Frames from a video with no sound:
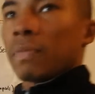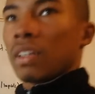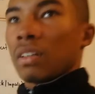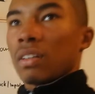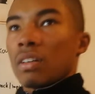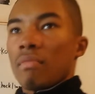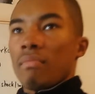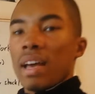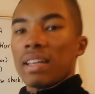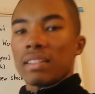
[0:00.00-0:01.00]

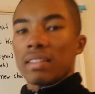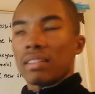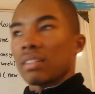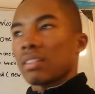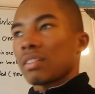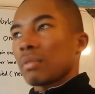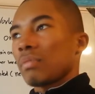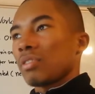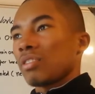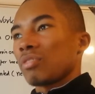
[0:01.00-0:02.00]
massive,
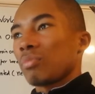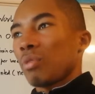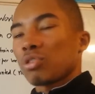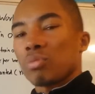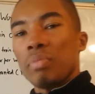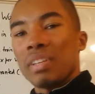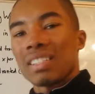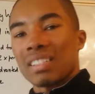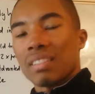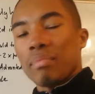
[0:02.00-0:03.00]
the
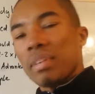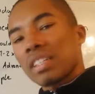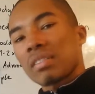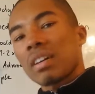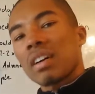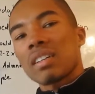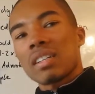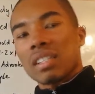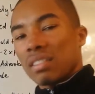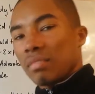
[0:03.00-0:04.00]
biggest guy.
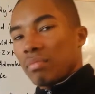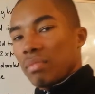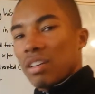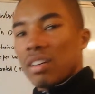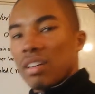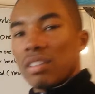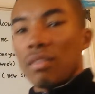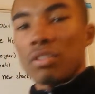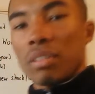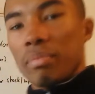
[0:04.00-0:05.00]
Those are
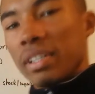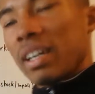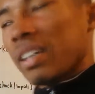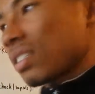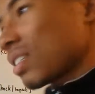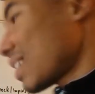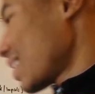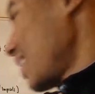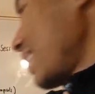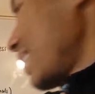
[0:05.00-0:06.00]
big guys.
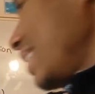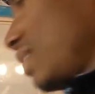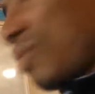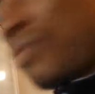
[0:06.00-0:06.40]
It's not for